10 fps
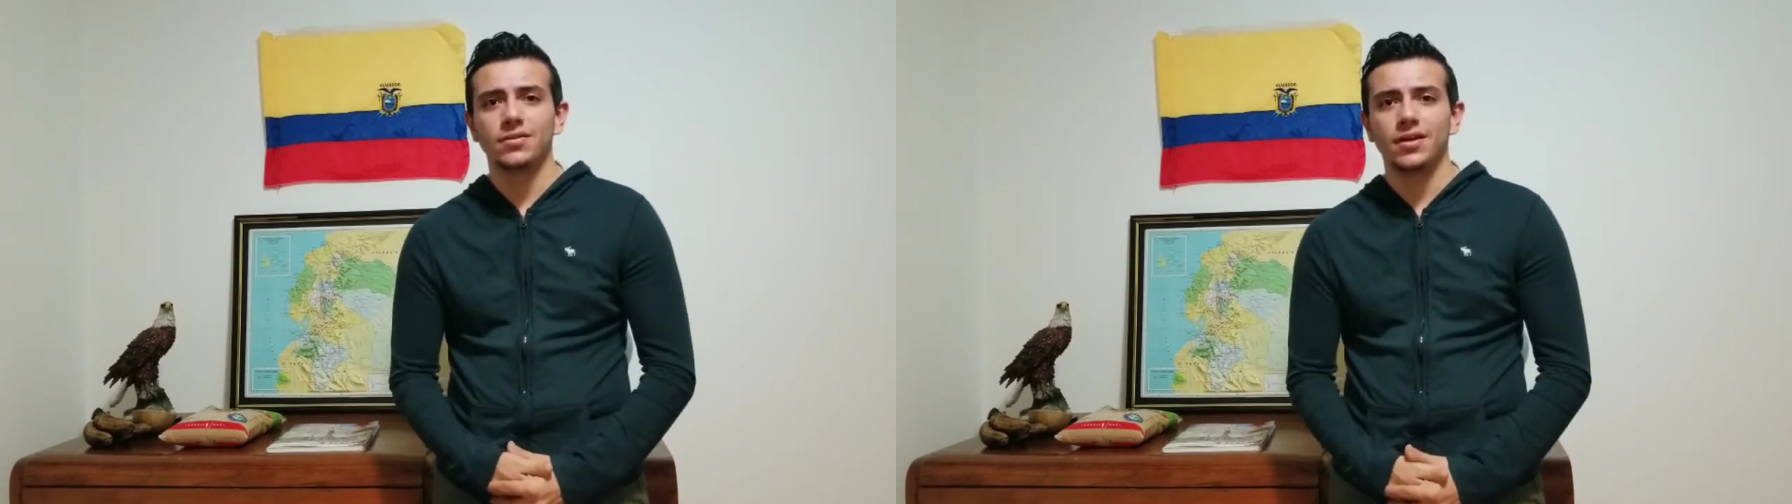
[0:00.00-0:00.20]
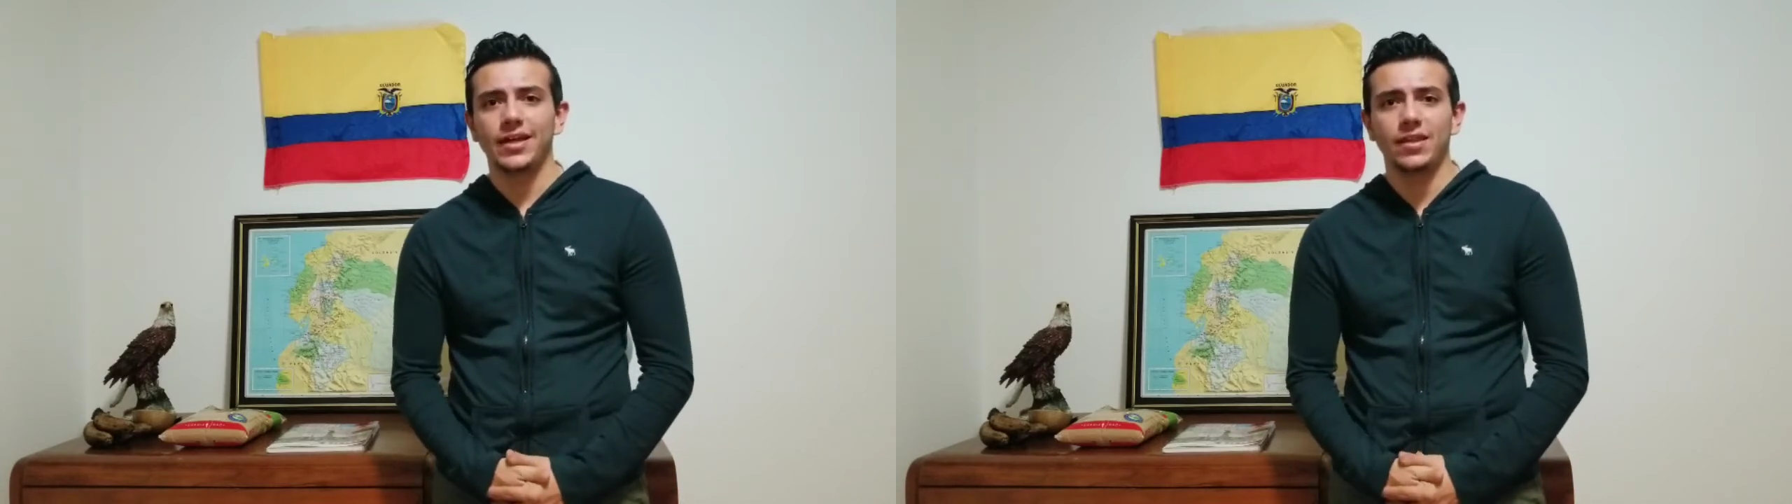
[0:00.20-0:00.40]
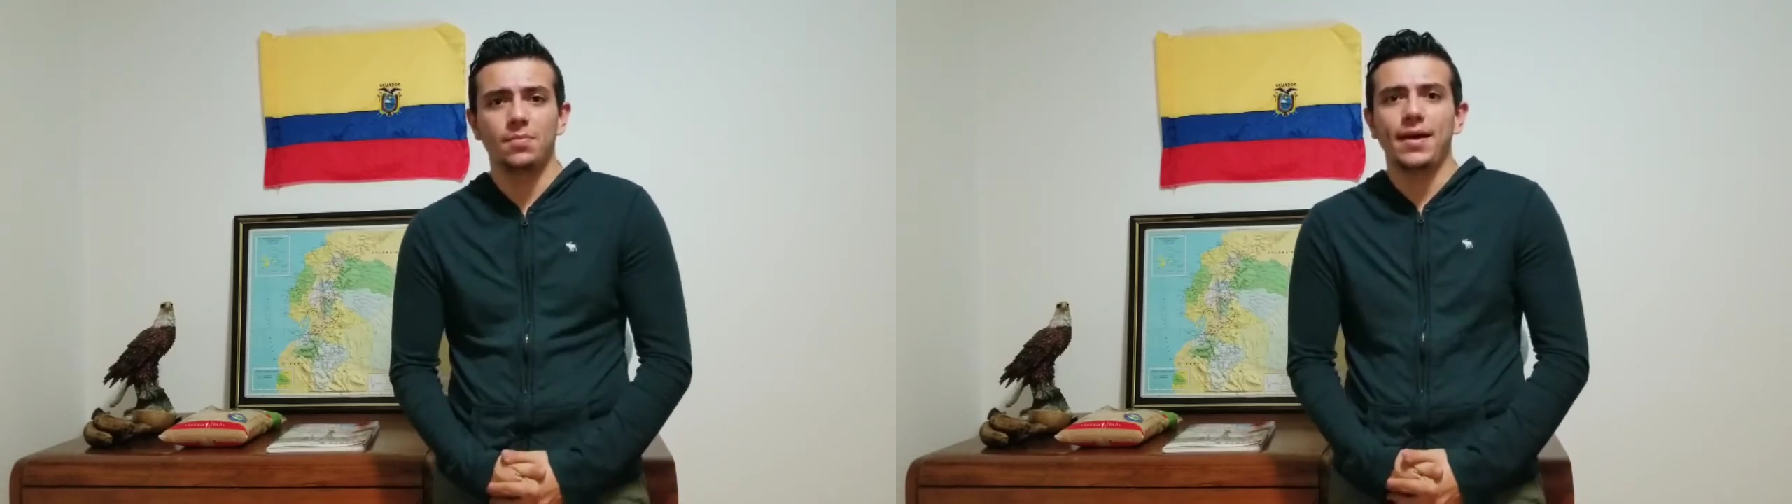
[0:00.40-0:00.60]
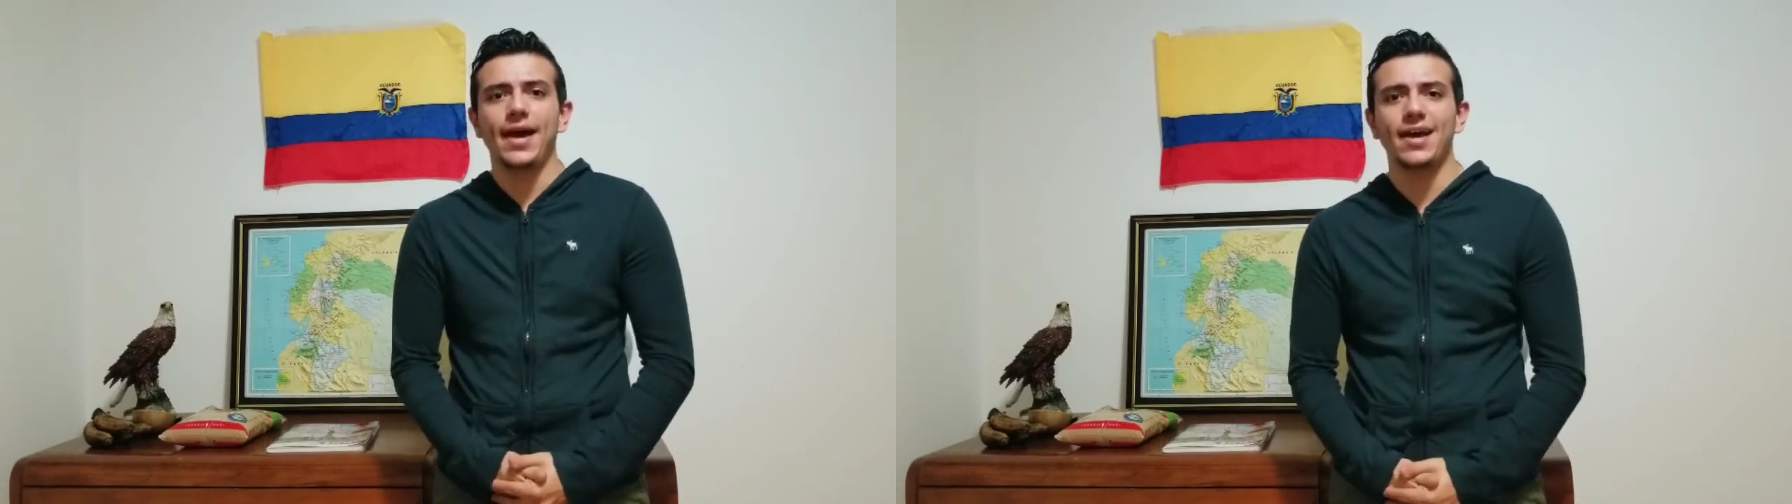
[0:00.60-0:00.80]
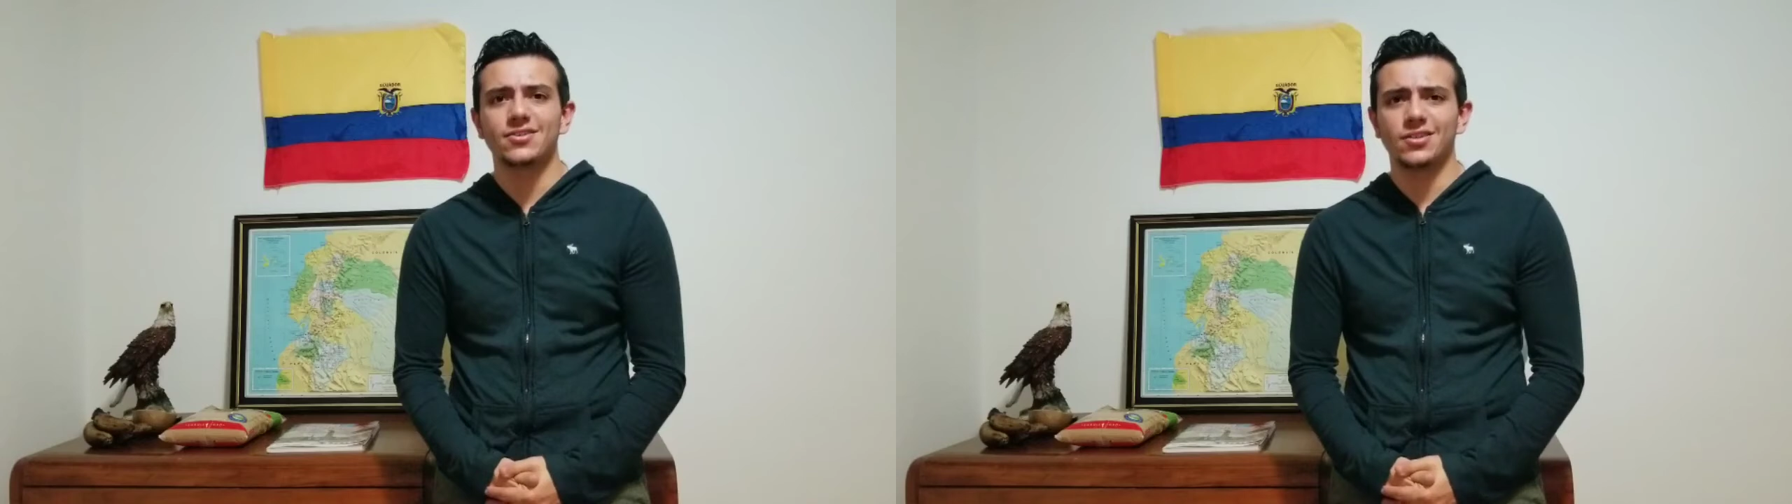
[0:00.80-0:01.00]
in the
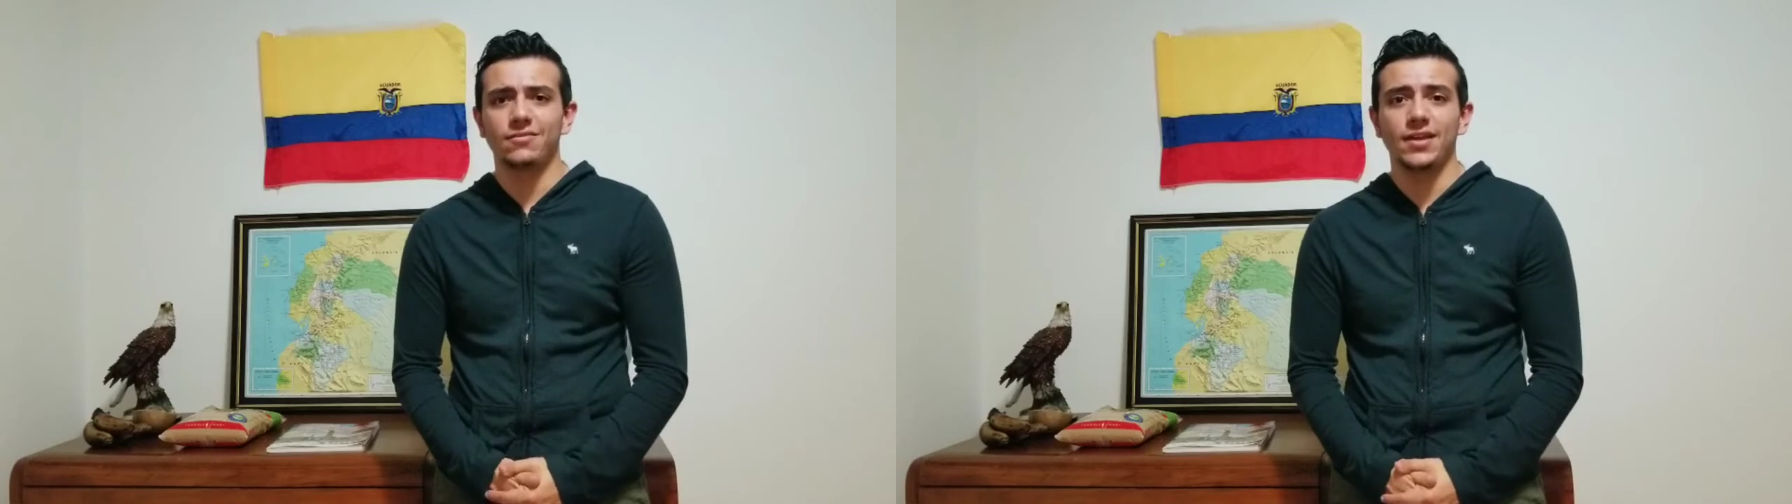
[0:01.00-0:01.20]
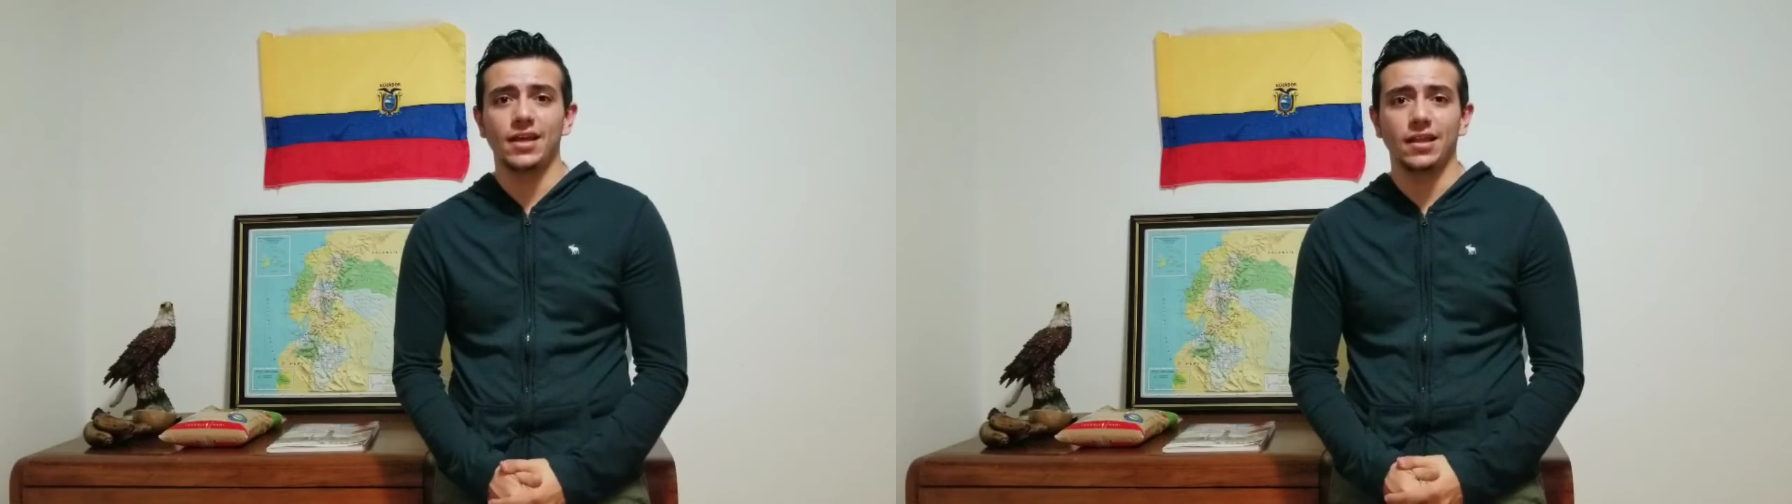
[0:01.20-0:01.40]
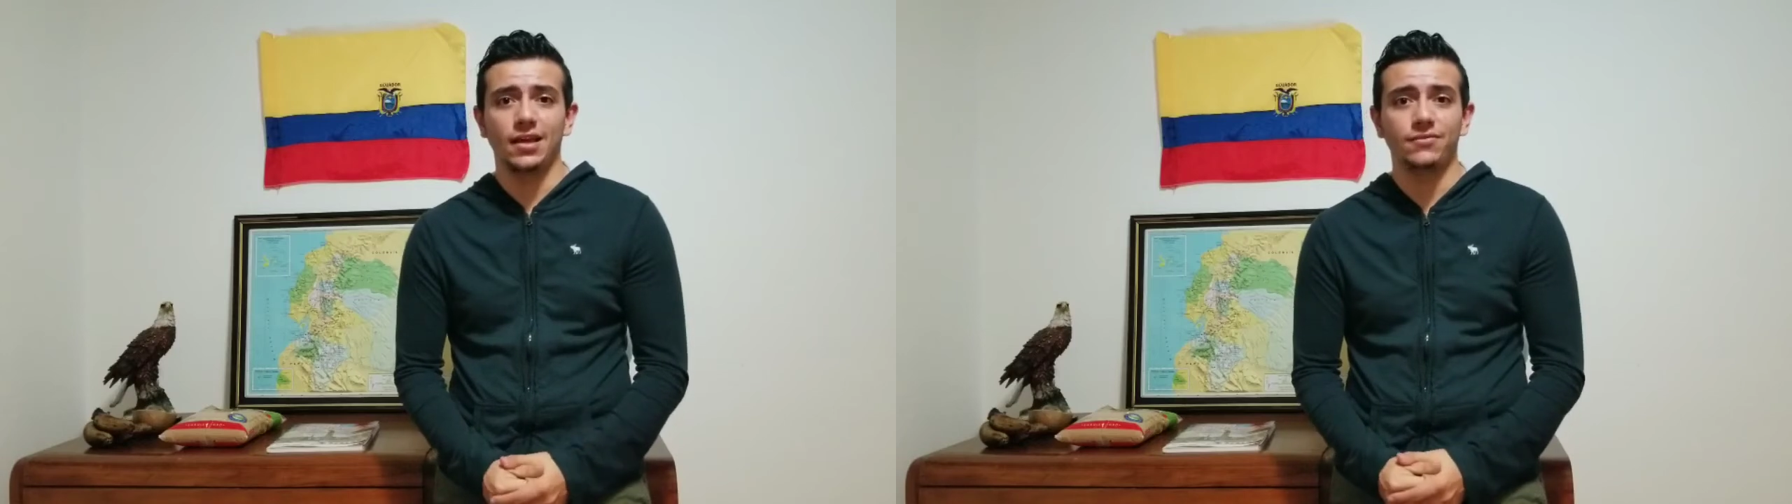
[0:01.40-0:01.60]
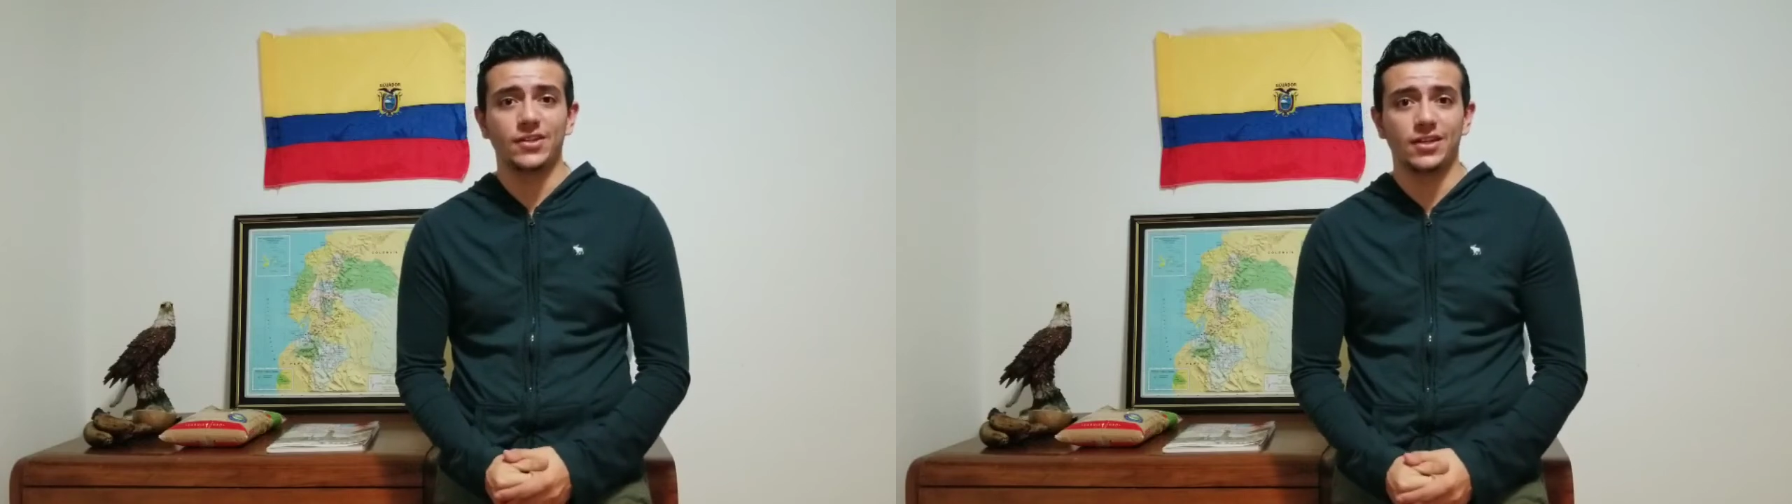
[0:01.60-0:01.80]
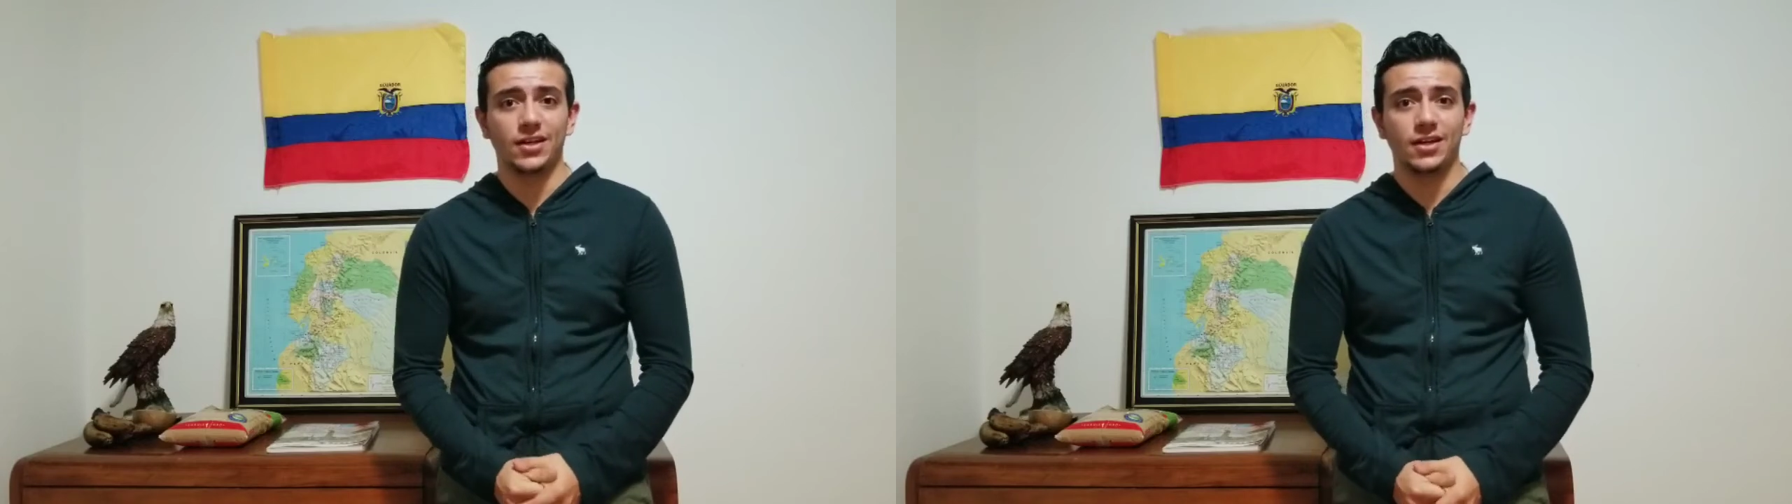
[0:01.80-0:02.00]
past, if they lived
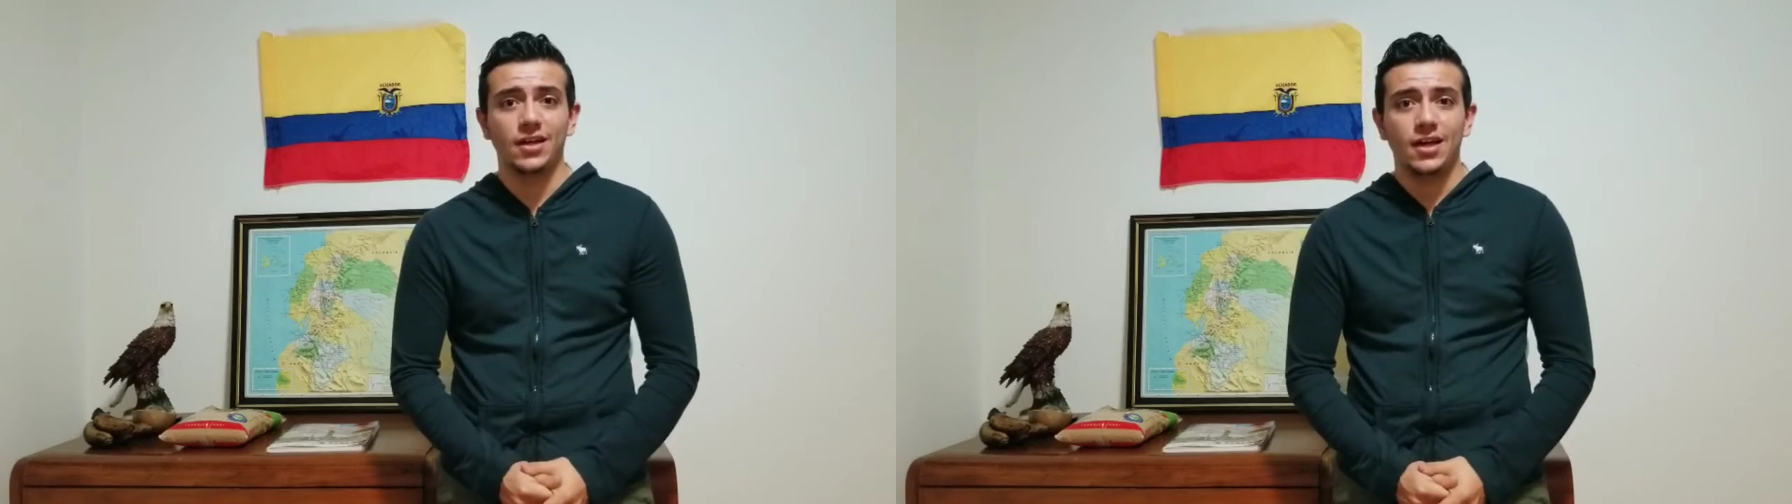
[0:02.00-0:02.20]
in a